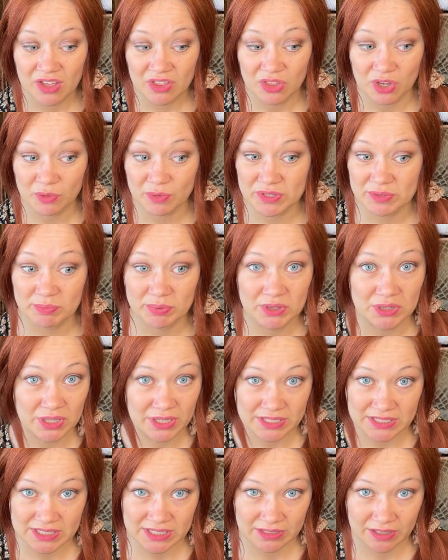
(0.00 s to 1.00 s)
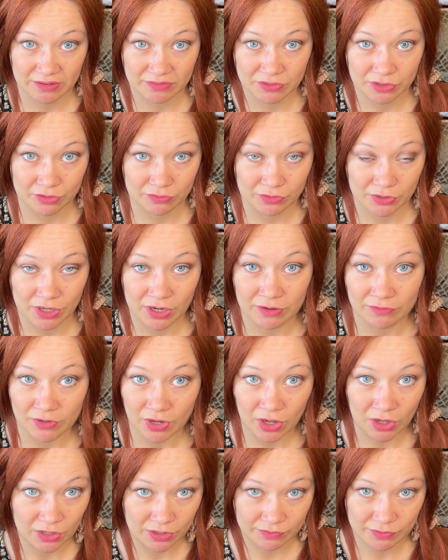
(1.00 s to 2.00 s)
There was plenty left over of
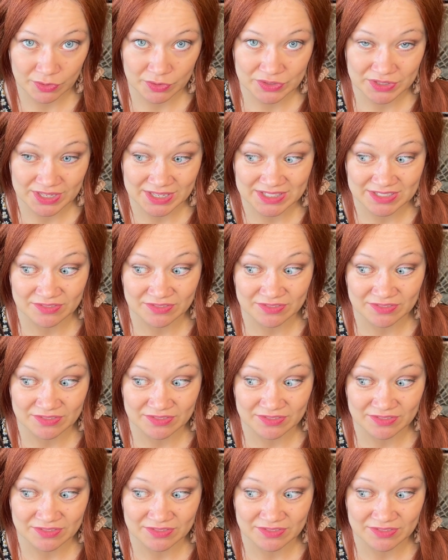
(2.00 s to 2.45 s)
all of those things.